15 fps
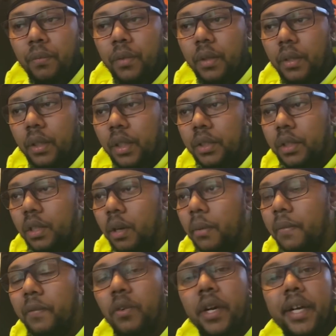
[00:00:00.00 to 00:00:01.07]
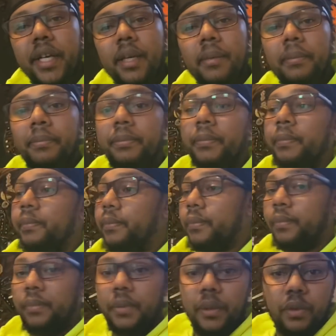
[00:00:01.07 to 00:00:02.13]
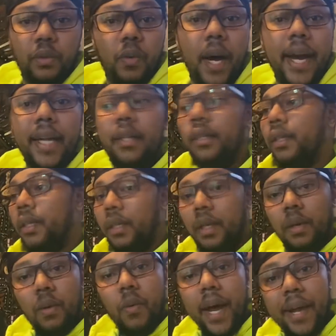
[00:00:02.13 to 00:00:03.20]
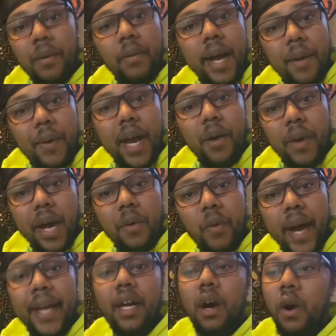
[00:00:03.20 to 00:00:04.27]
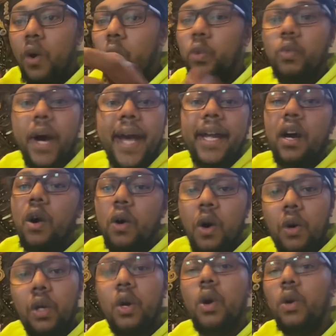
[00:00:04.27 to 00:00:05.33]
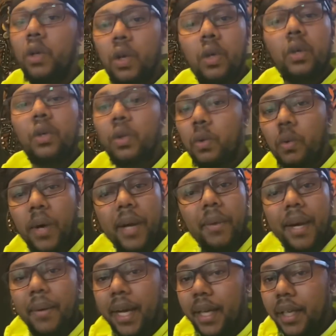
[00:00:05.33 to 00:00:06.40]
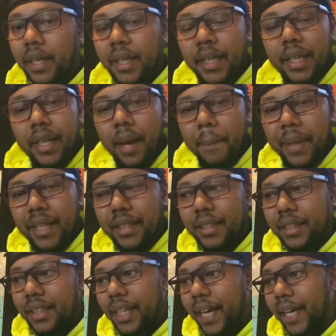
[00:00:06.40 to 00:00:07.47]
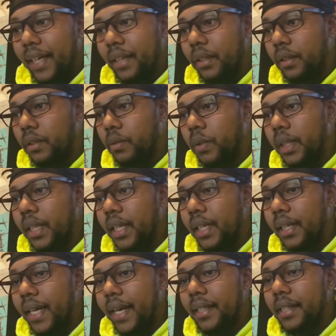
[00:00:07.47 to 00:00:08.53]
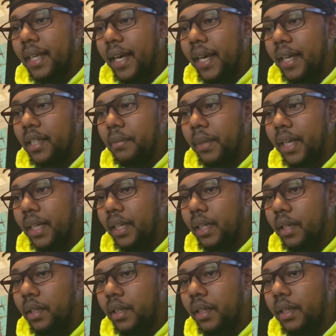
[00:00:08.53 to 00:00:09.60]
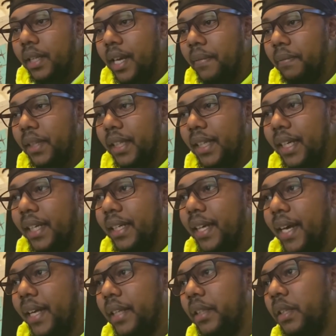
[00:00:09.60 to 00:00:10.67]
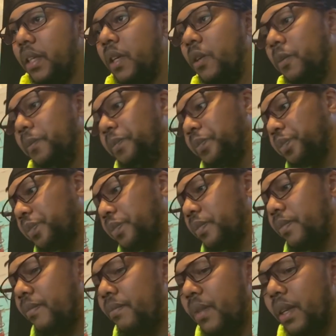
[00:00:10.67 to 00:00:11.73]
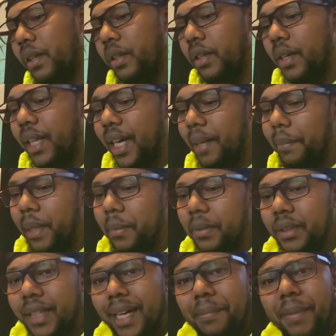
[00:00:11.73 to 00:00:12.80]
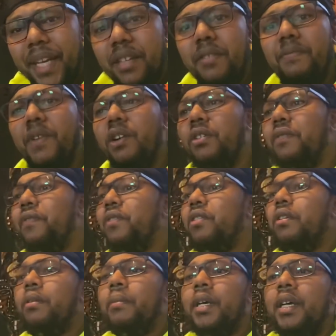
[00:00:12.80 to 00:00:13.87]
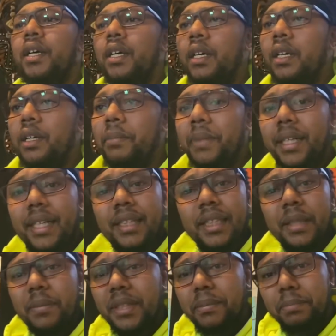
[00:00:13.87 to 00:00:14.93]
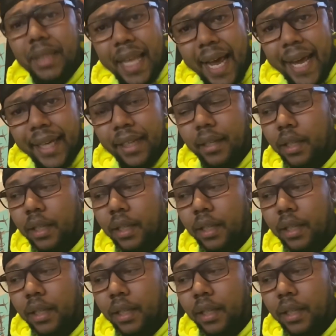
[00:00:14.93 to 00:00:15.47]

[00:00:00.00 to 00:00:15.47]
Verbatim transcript: Because you know, before him, it was white, white, white, white, white, white, old, white, old, old, old, old, old, old, white, white, white. I mean, it's just like we needed that change, man, and he he definitely did that, you know. You know, a lot of people was like, man, you voted for him because he was black.